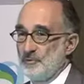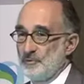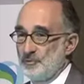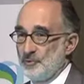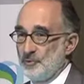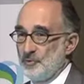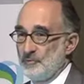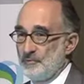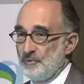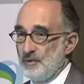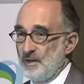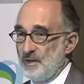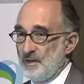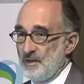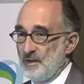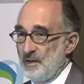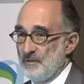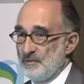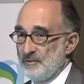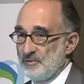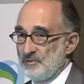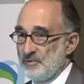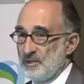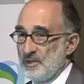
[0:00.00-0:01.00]
that sort of
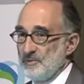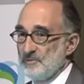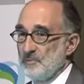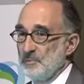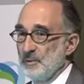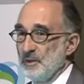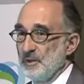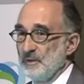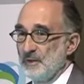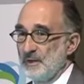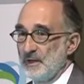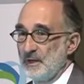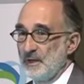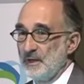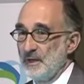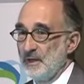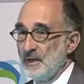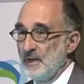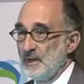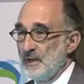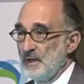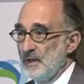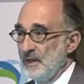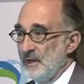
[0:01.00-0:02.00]
have extensibility.
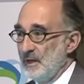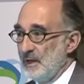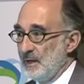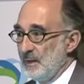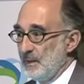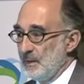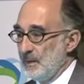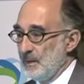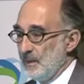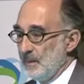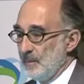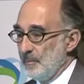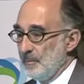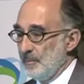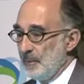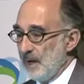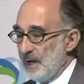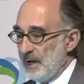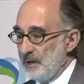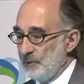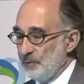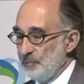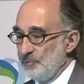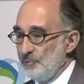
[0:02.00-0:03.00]

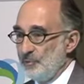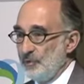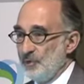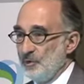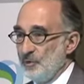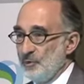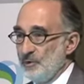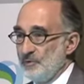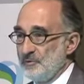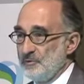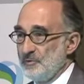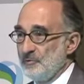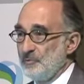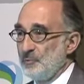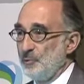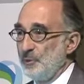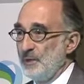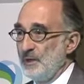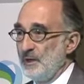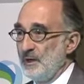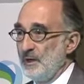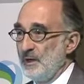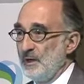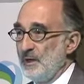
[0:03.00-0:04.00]
My own view is if
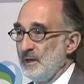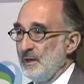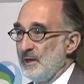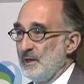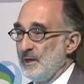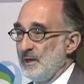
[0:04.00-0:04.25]
we